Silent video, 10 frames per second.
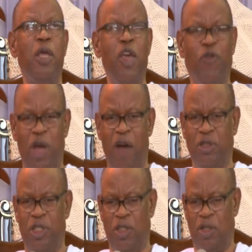if you have
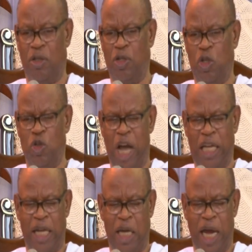Jesus, you are
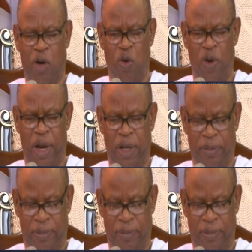in a narrow way.